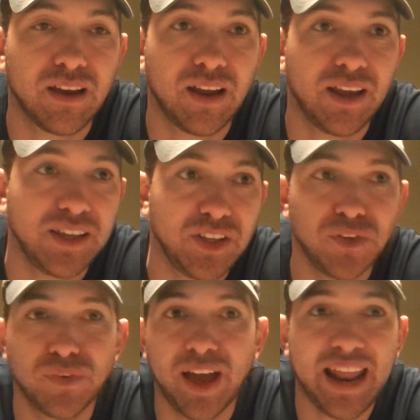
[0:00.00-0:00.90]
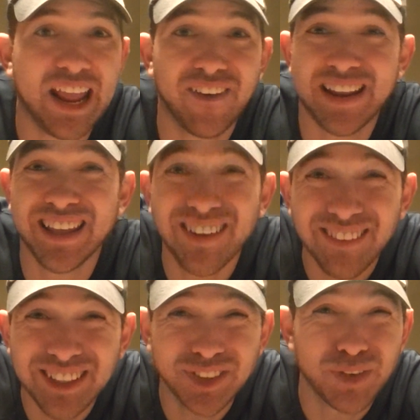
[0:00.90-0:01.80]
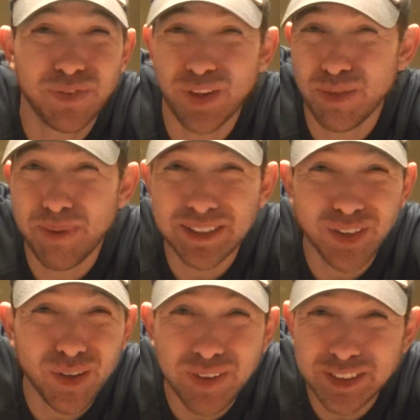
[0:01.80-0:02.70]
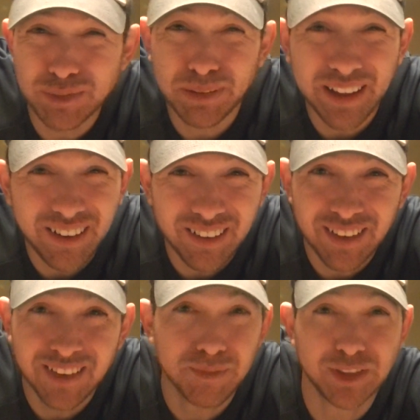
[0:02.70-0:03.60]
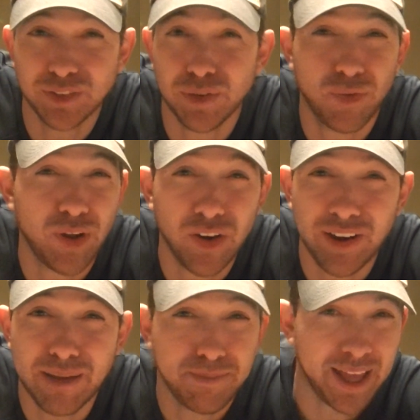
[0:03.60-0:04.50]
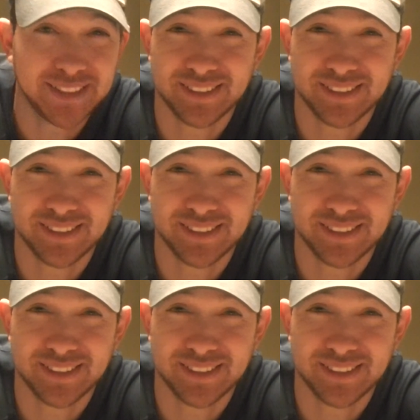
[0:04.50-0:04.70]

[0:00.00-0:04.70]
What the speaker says: you've got Aaron Hill as your 5th best offensive player, Mr. 300 at-bats.